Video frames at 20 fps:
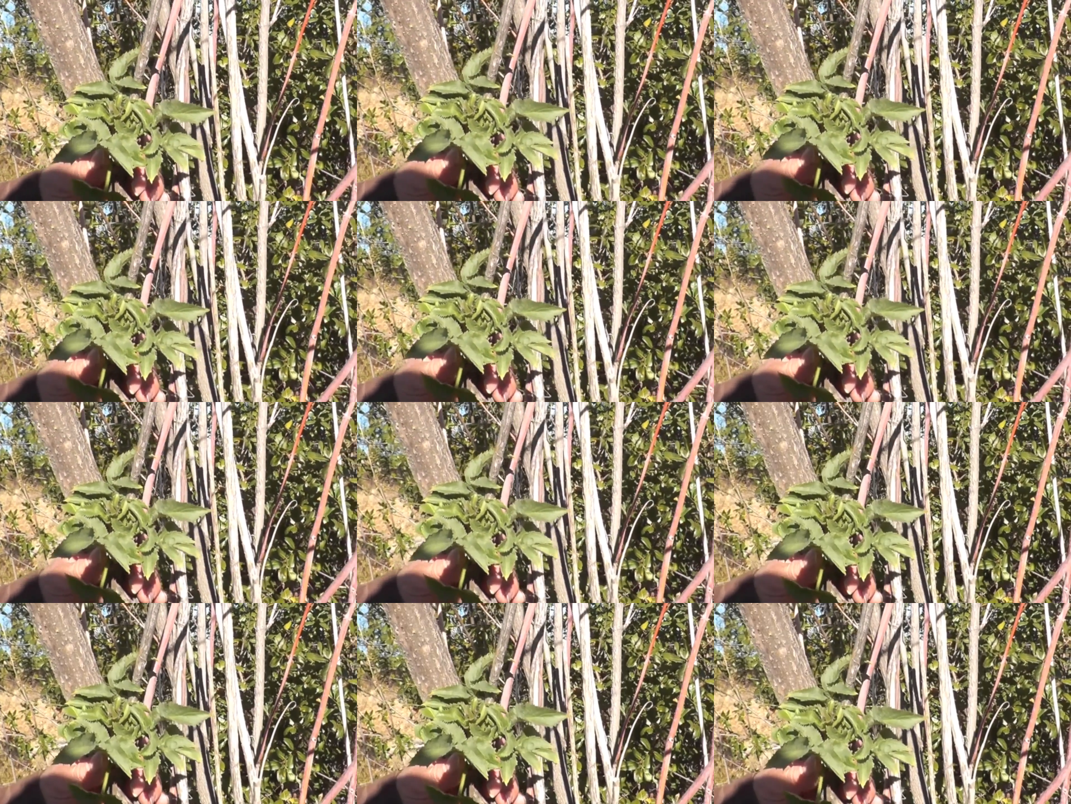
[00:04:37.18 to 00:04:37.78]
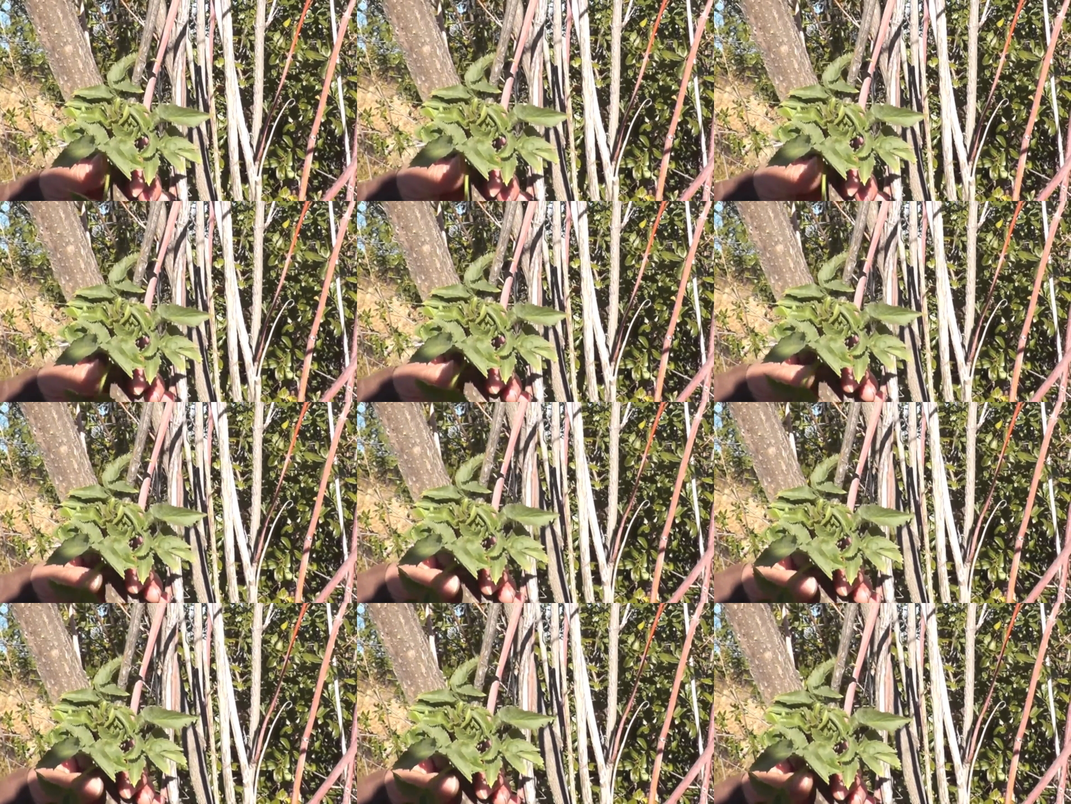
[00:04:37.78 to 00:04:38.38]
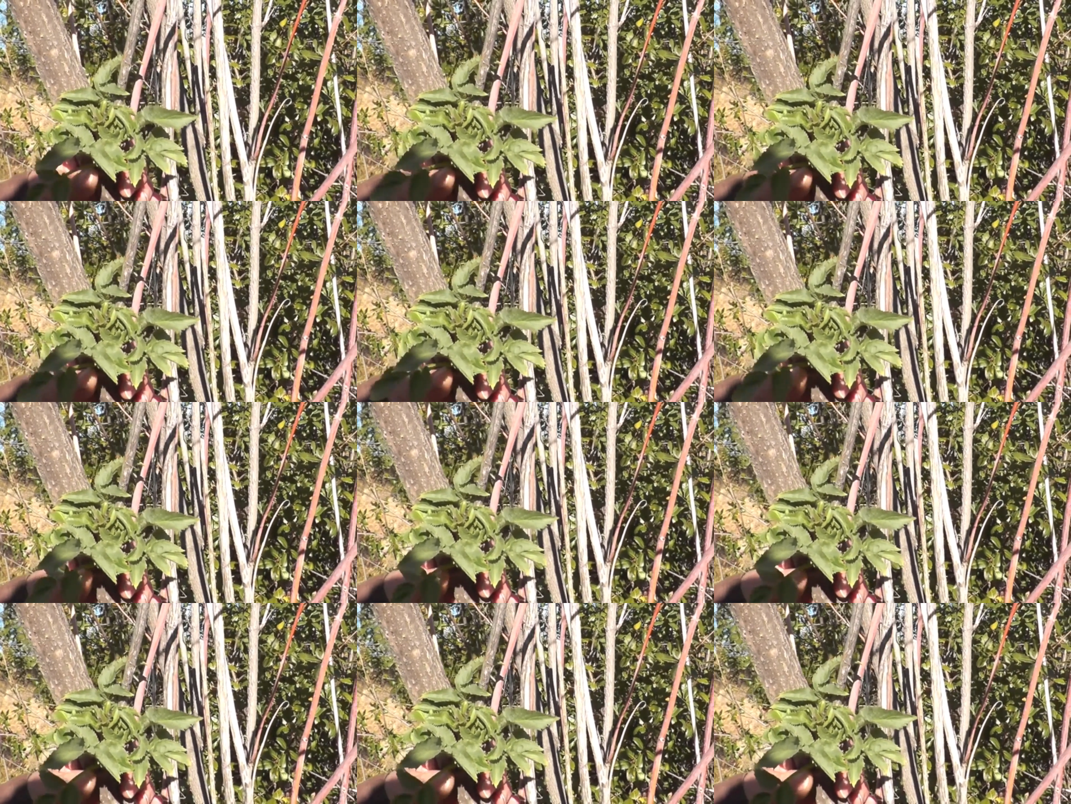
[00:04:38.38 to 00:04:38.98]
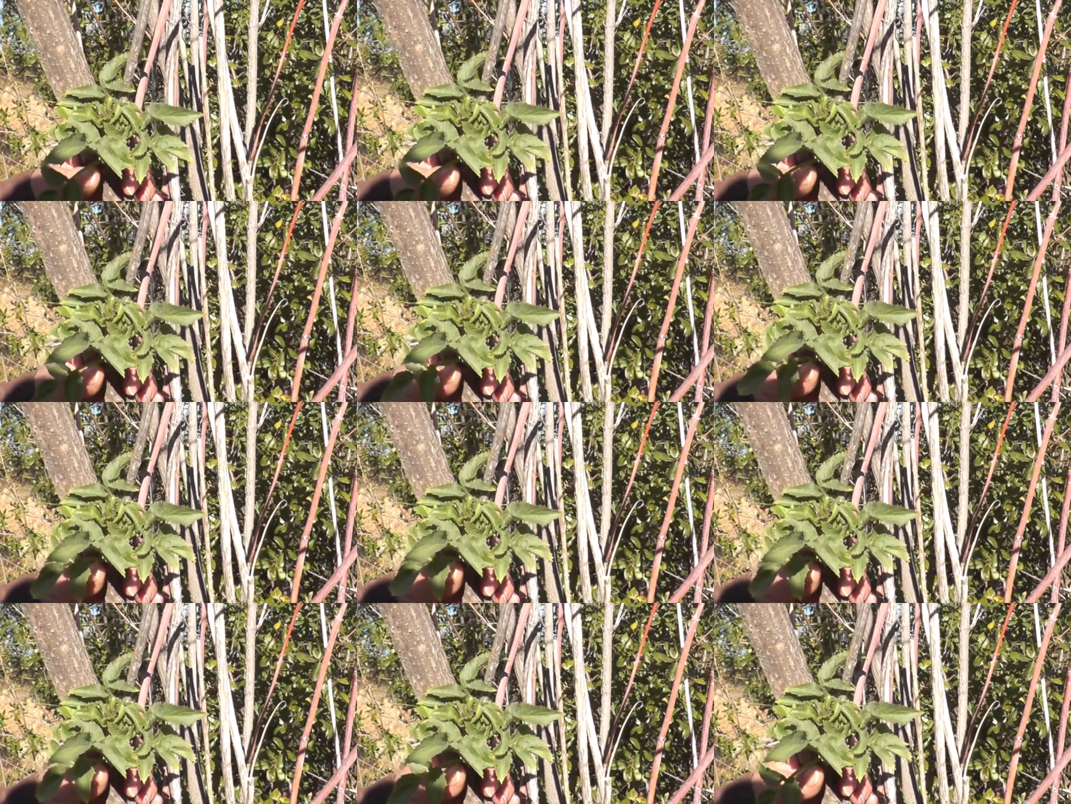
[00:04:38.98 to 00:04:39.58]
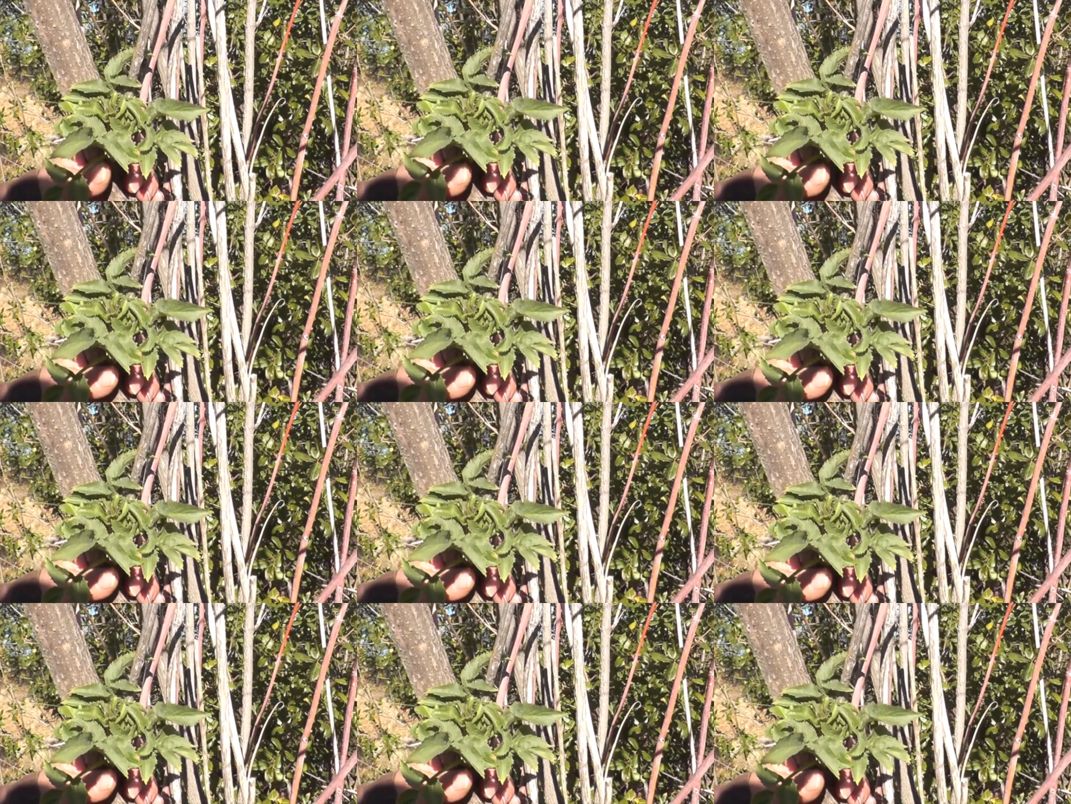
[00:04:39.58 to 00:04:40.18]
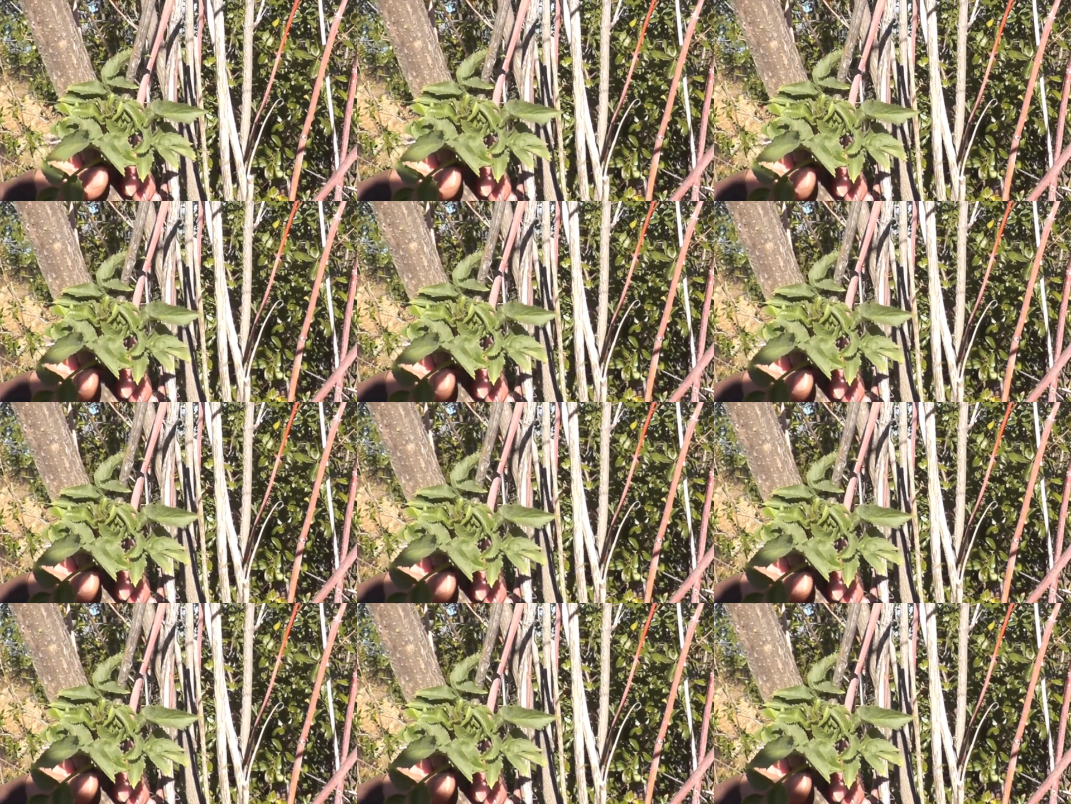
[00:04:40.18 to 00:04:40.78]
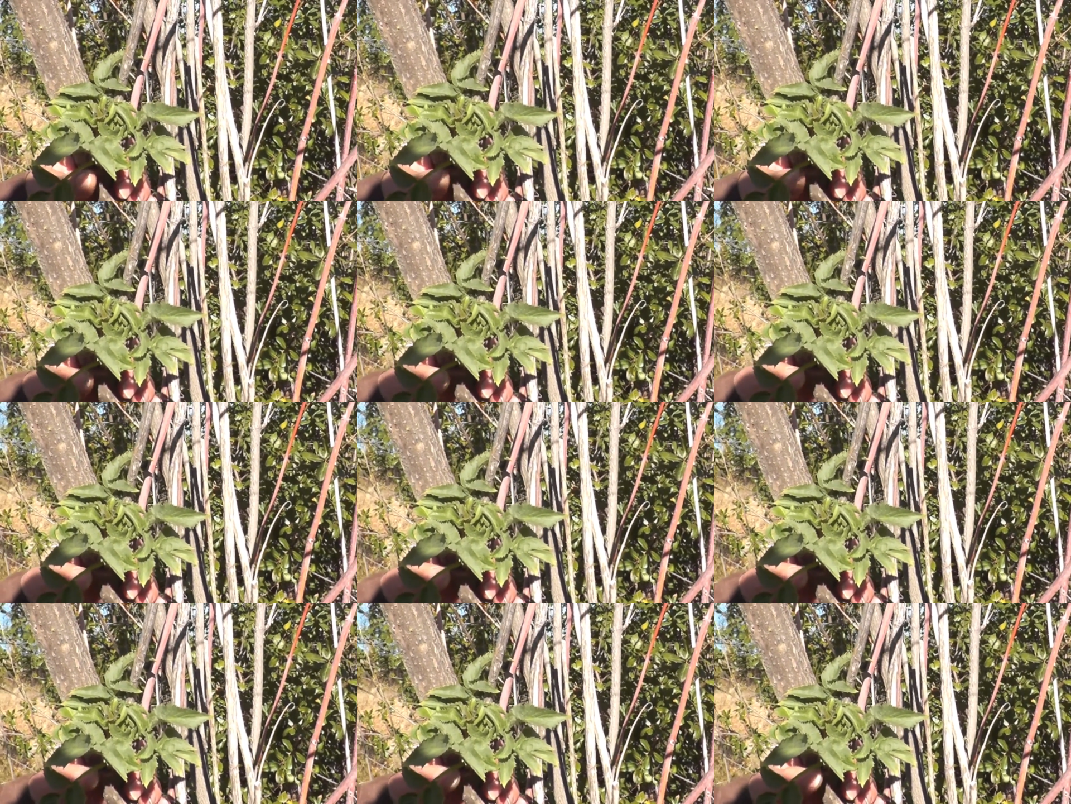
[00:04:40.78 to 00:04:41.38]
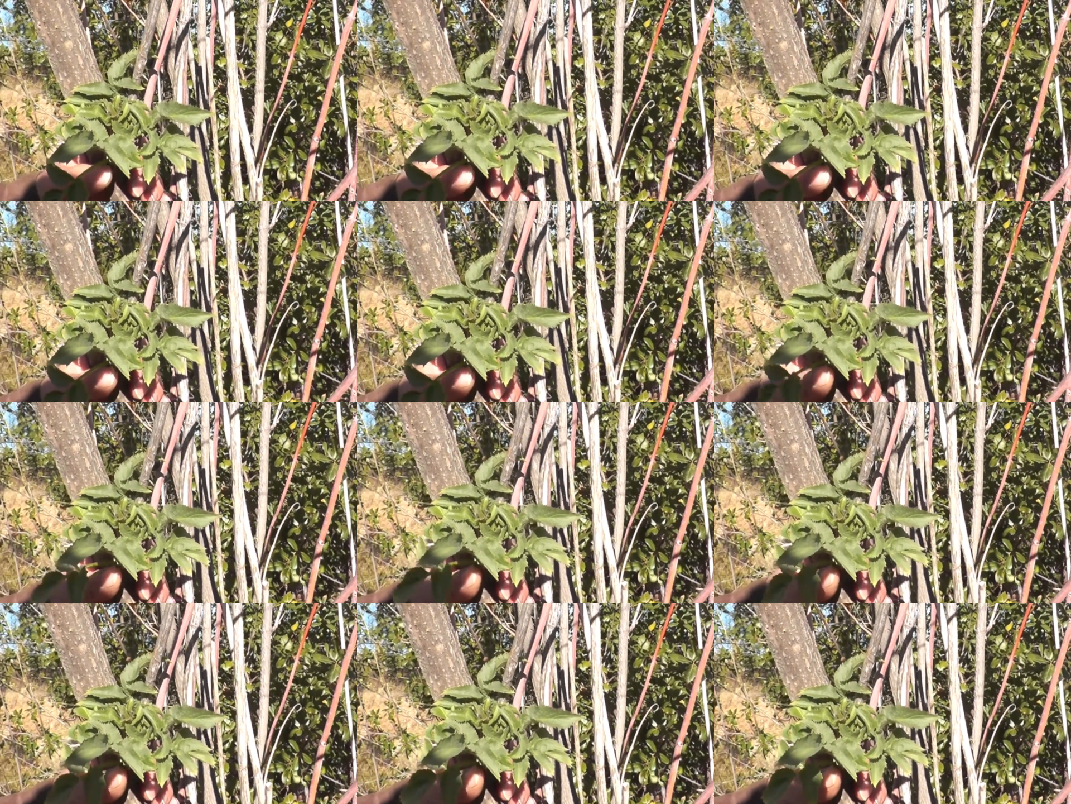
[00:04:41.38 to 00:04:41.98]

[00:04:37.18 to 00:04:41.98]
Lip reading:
No face is visible, so there are no lips to read.